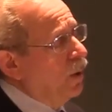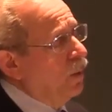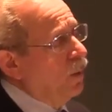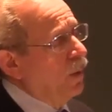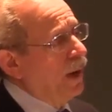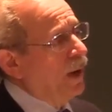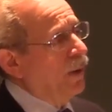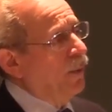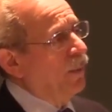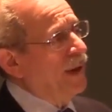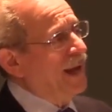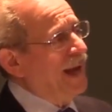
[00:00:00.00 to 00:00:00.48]

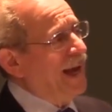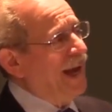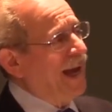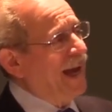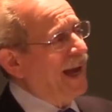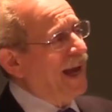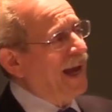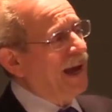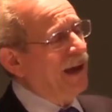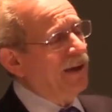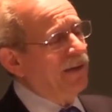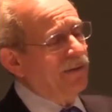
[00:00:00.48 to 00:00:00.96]
where we
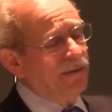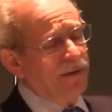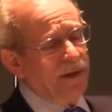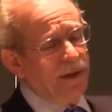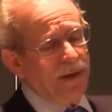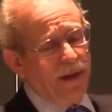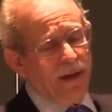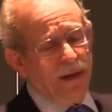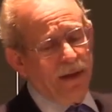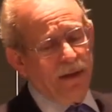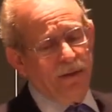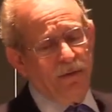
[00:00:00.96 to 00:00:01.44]
have
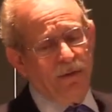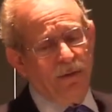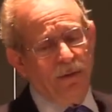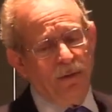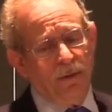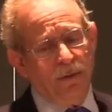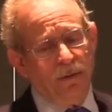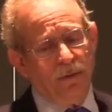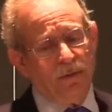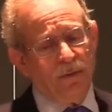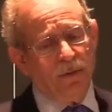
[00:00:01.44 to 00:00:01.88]
to